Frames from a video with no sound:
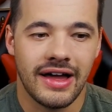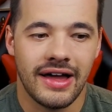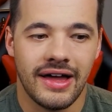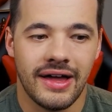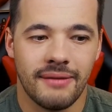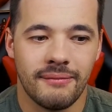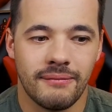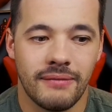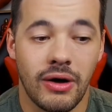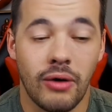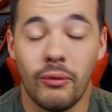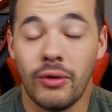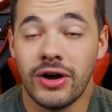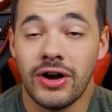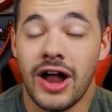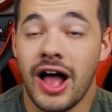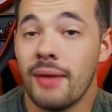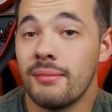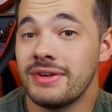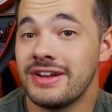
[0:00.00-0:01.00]
I
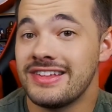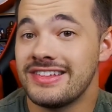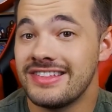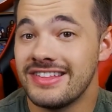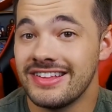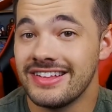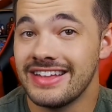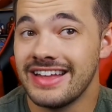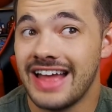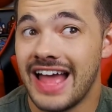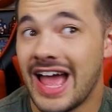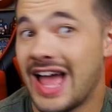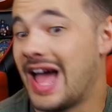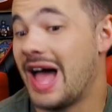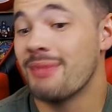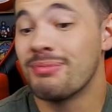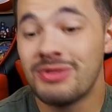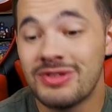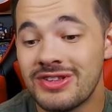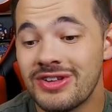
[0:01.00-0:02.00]
wonder how many
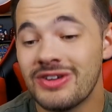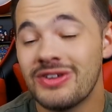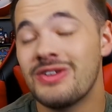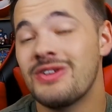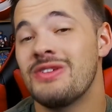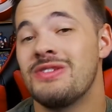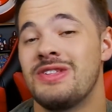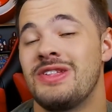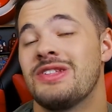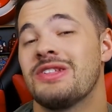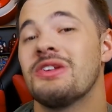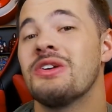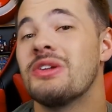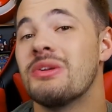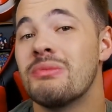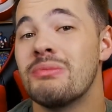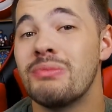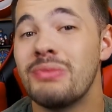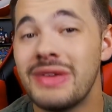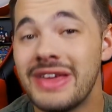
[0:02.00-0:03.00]
episodes it's gonna